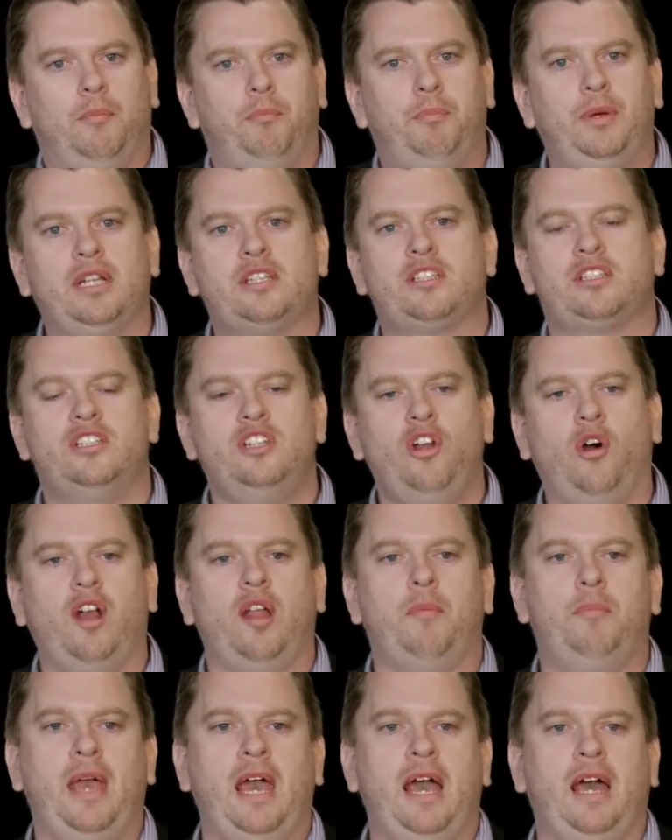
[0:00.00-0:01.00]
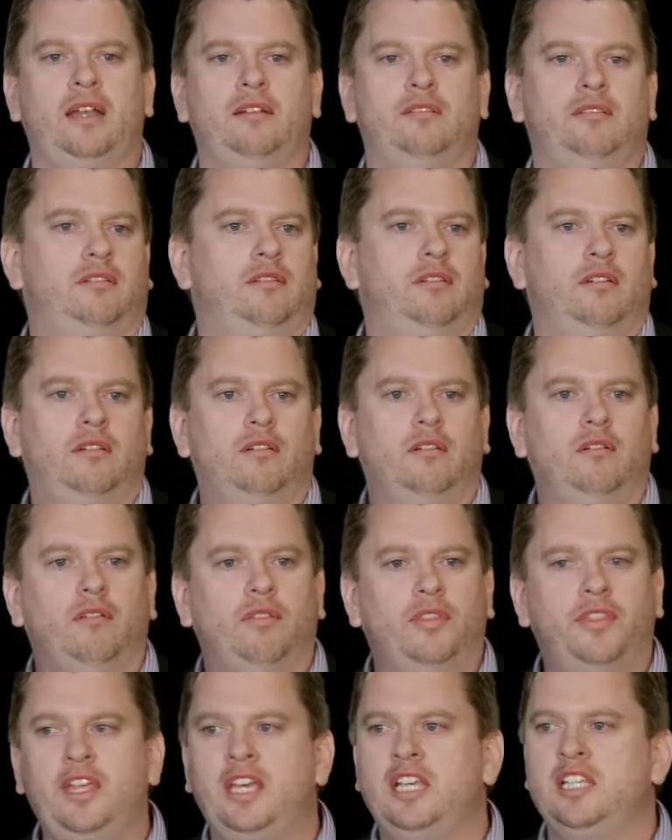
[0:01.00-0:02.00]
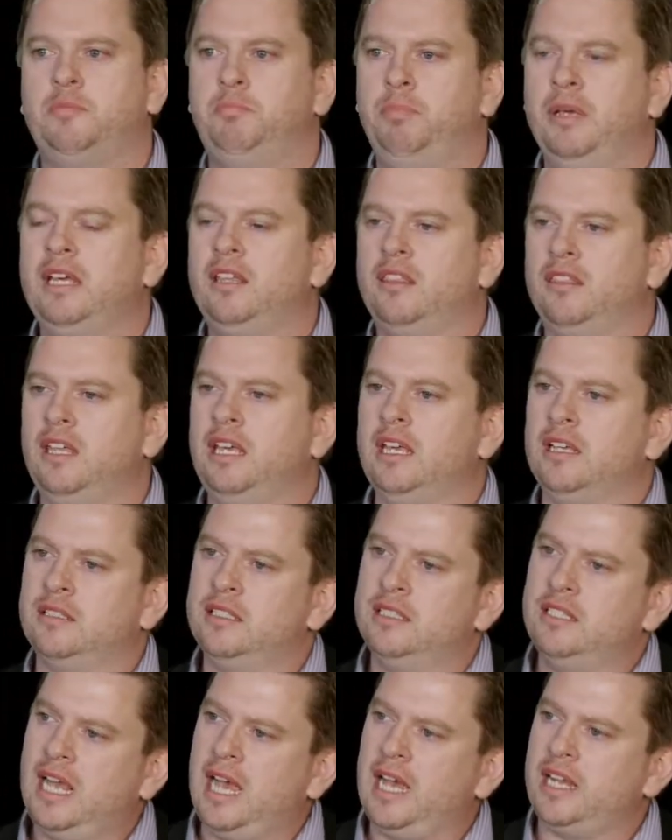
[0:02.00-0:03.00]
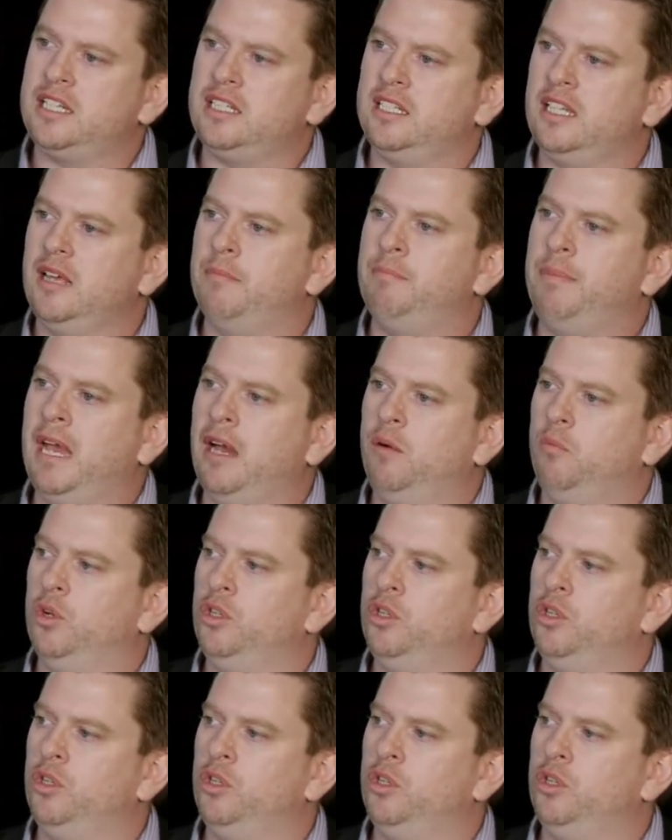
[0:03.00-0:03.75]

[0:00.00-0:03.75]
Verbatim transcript: but it's not about these big things. It's actually about